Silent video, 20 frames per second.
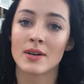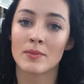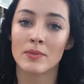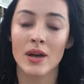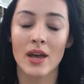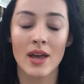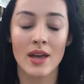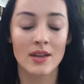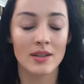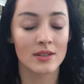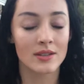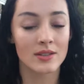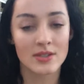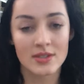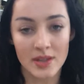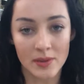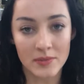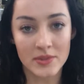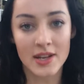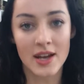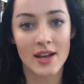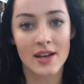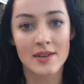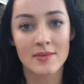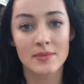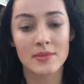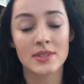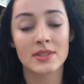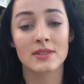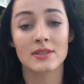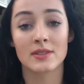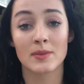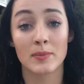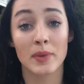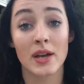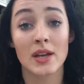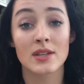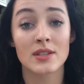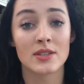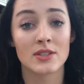But sometimes the
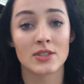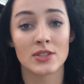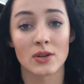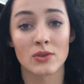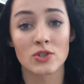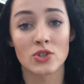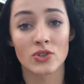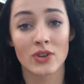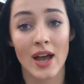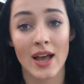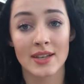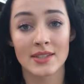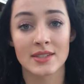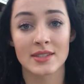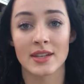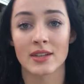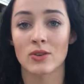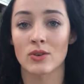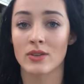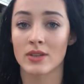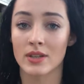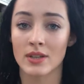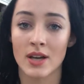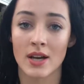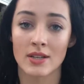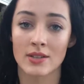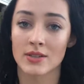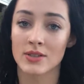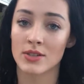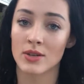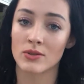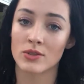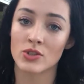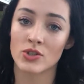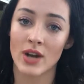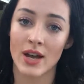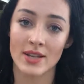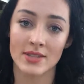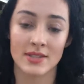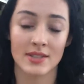bite is so drastic or the cut is so
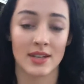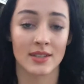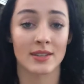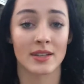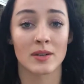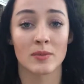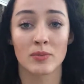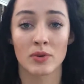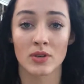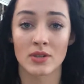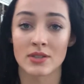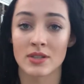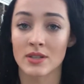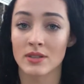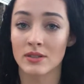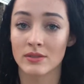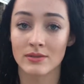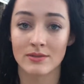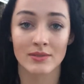drastic that a person